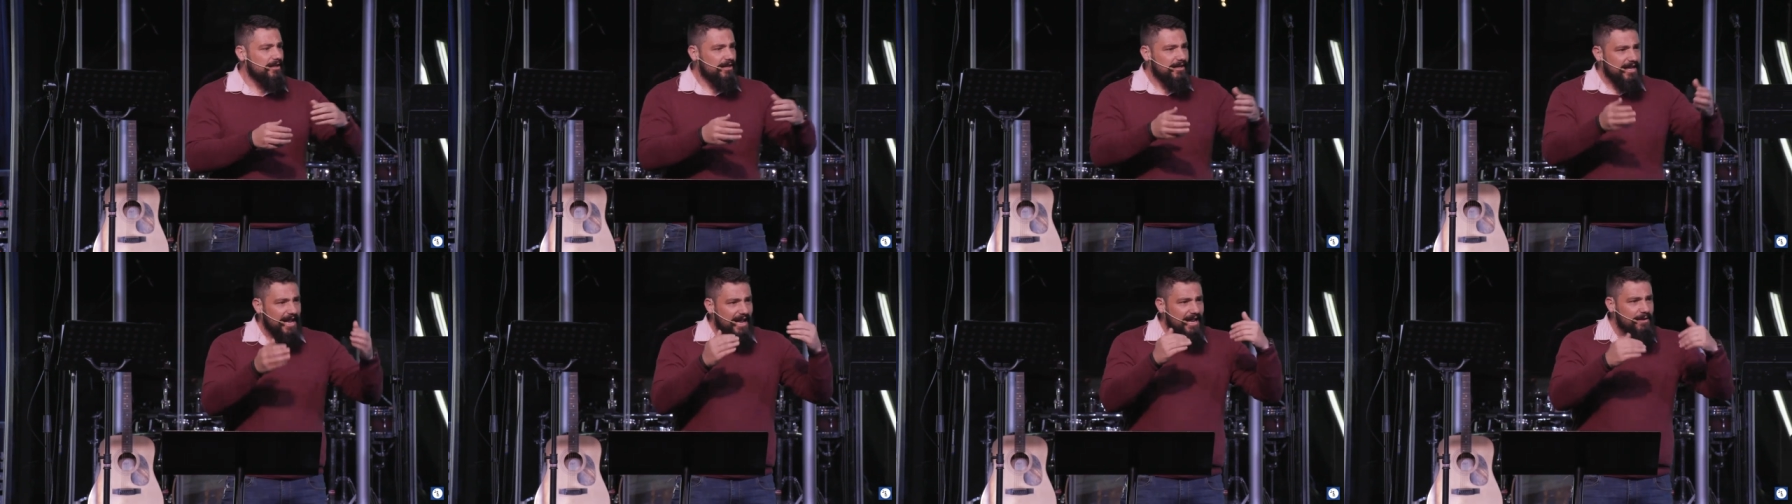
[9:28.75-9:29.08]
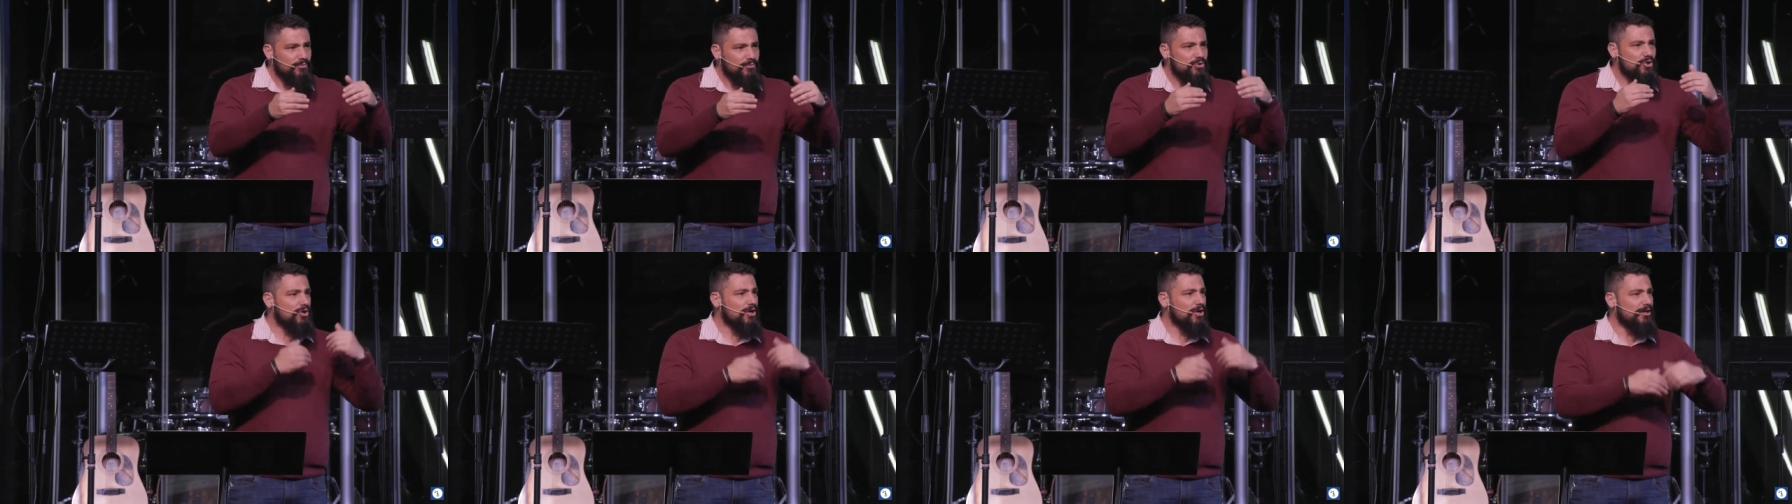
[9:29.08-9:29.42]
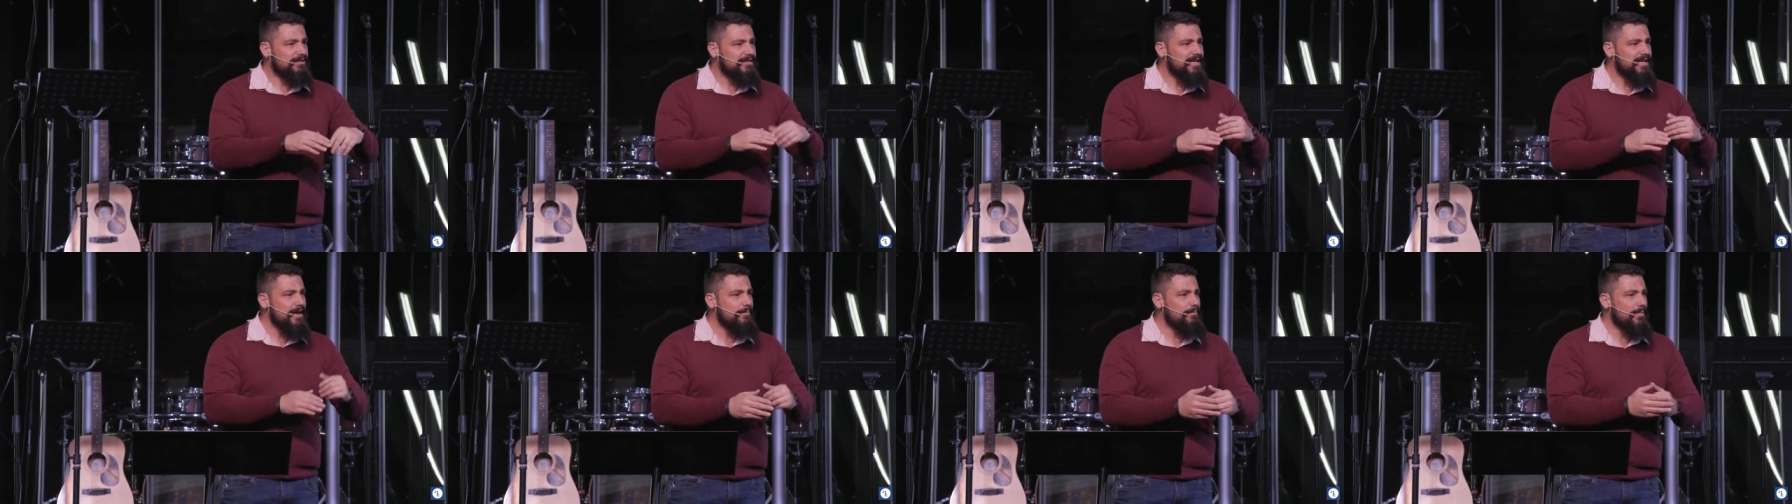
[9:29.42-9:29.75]
came to
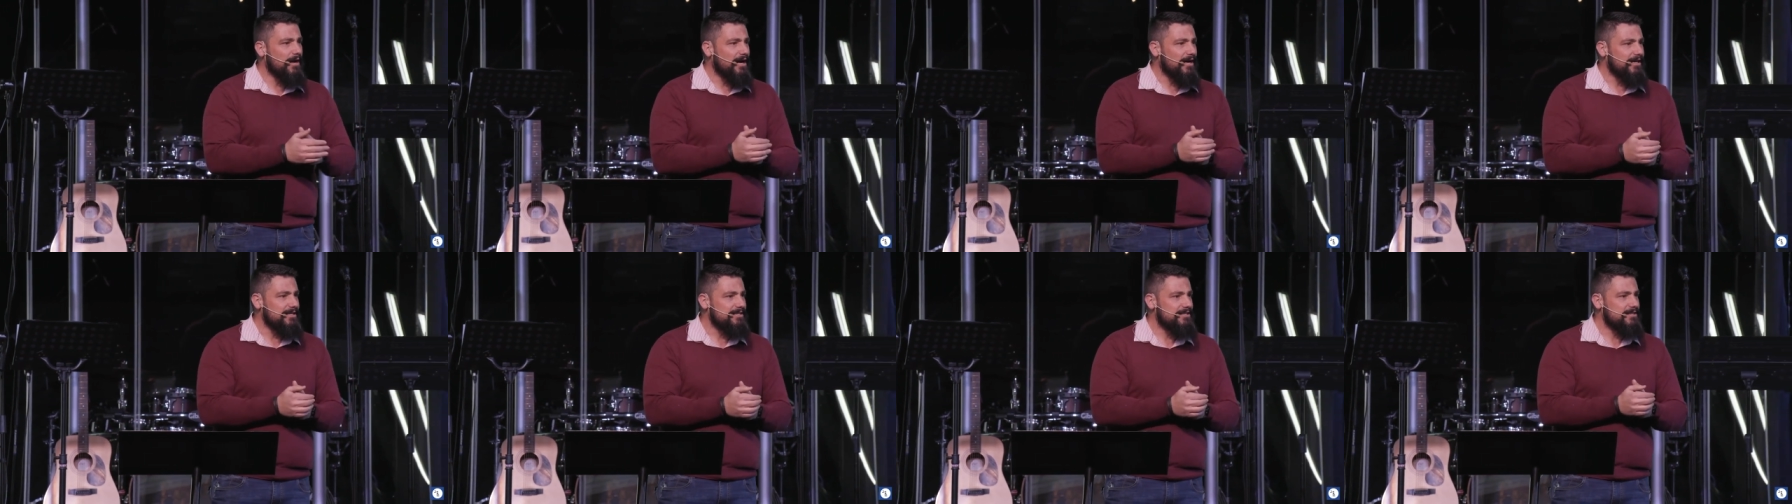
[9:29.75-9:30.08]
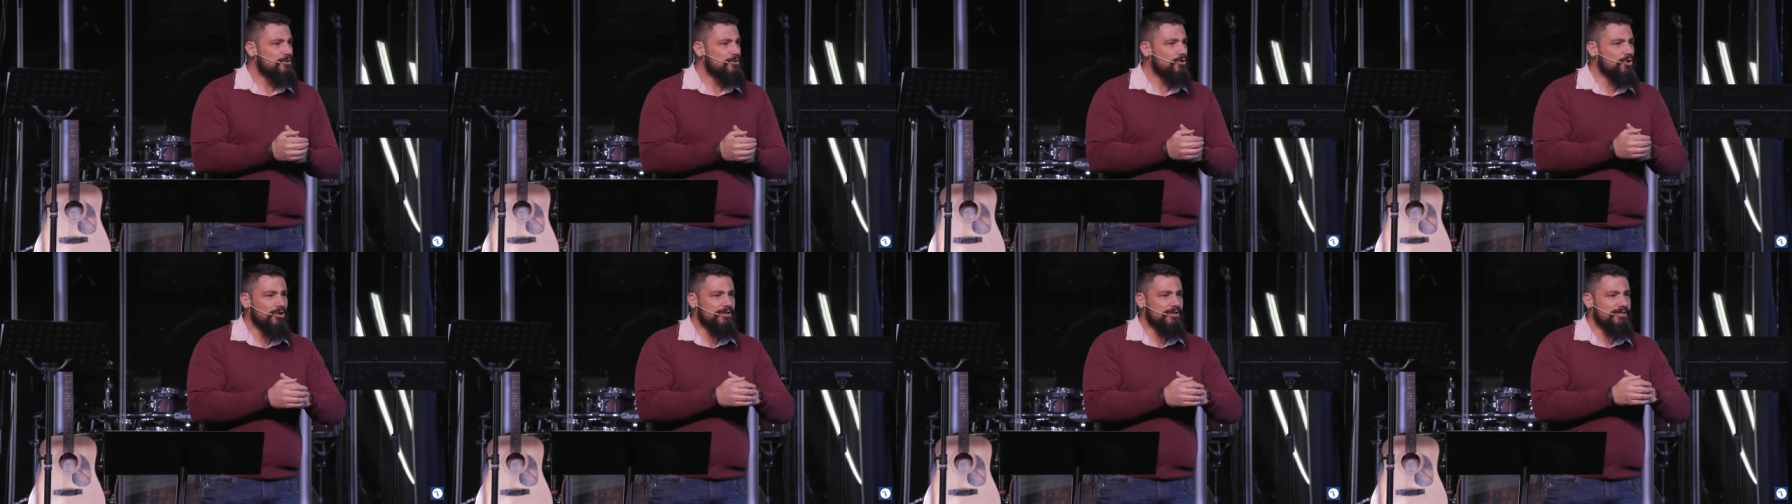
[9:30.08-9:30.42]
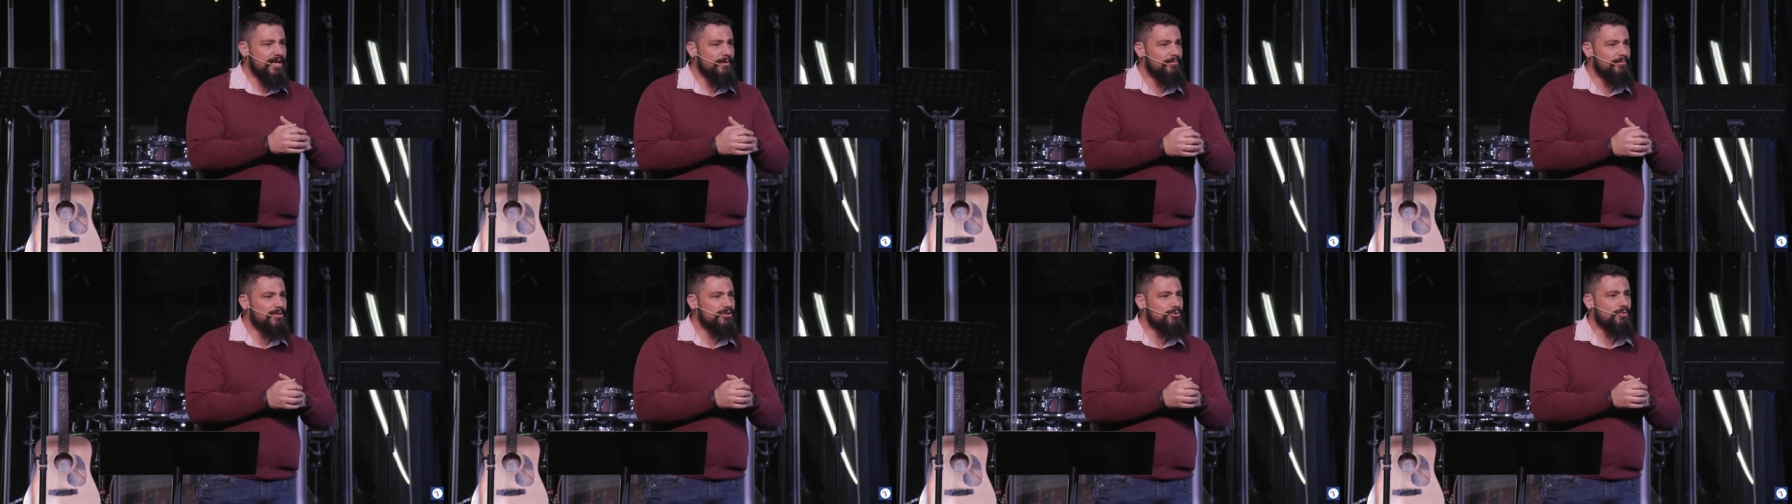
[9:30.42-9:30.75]
condemn us, to
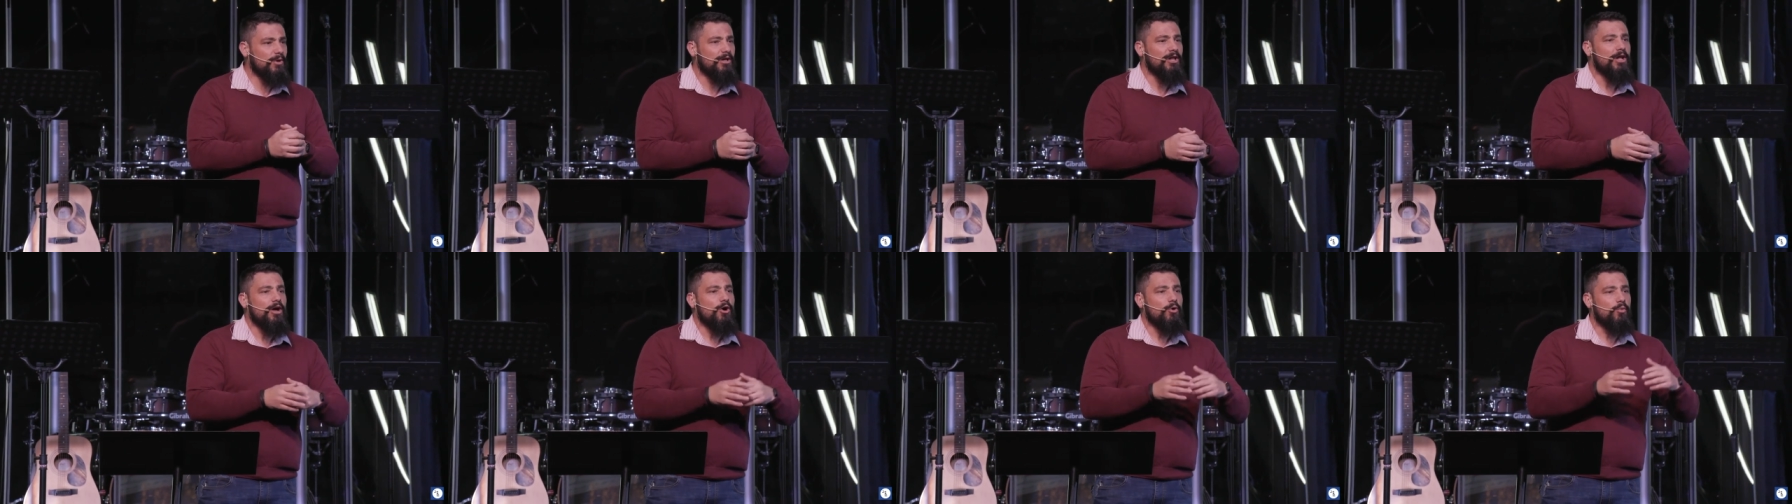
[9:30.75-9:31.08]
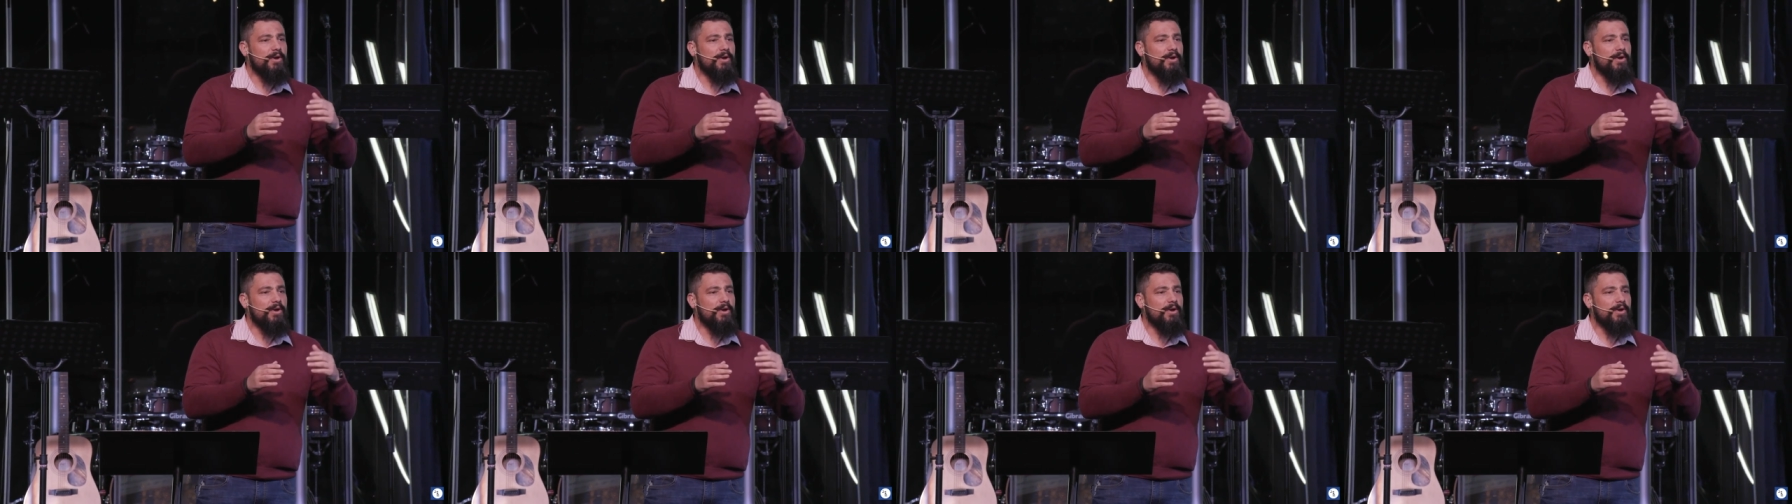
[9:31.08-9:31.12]
condemn this world,